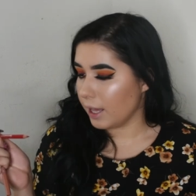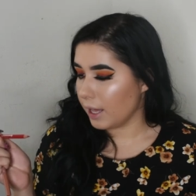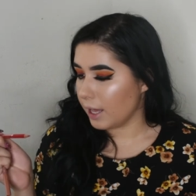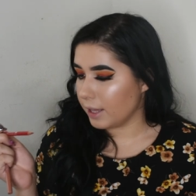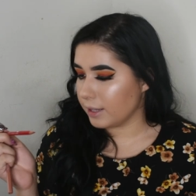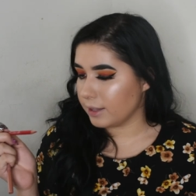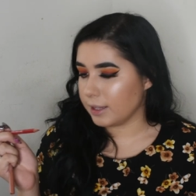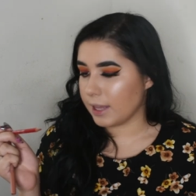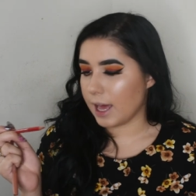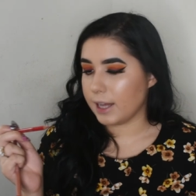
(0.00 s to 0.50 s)

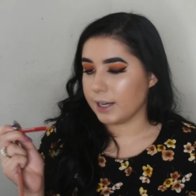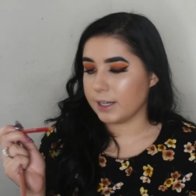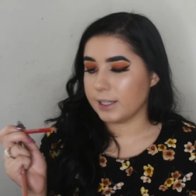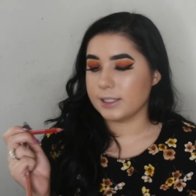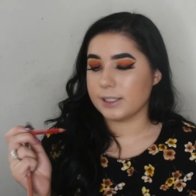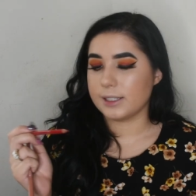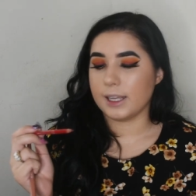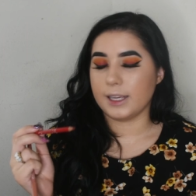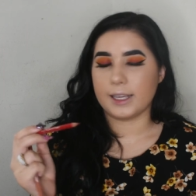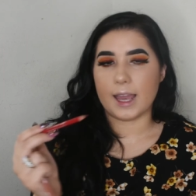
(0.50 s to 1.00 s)
and that
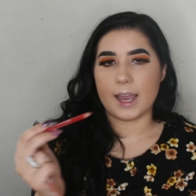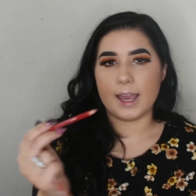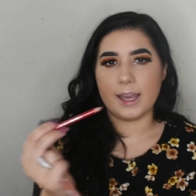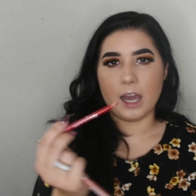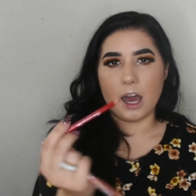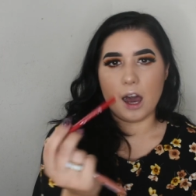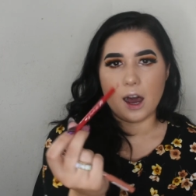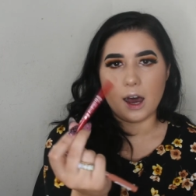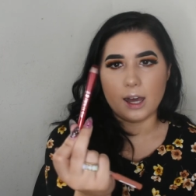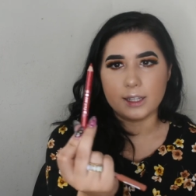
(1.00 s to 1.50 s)
is like a
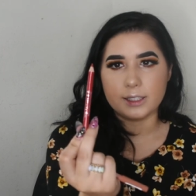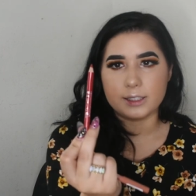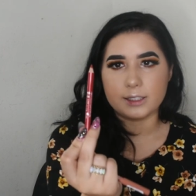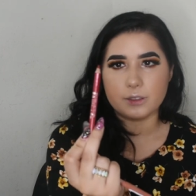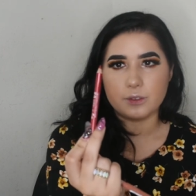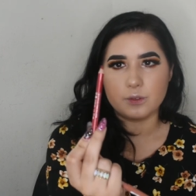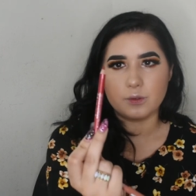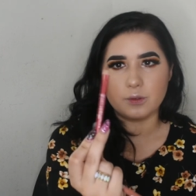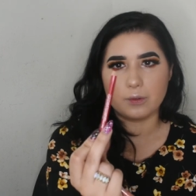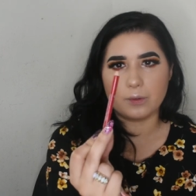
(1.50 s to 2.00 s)
hot
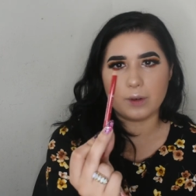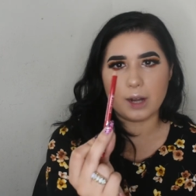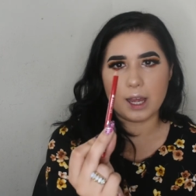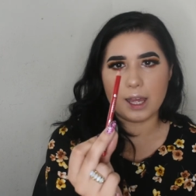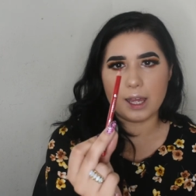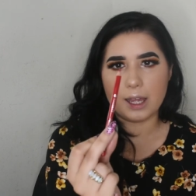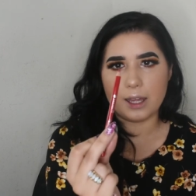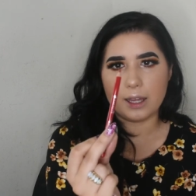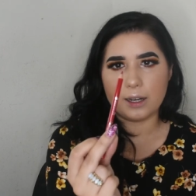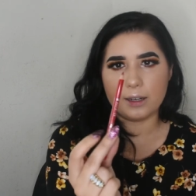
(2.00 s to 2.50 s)

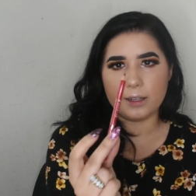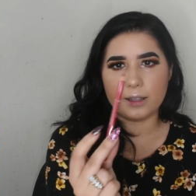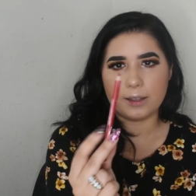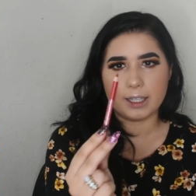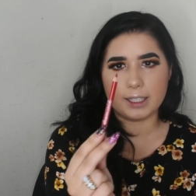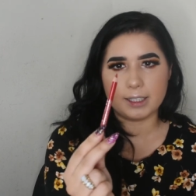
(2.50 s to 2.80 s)
red.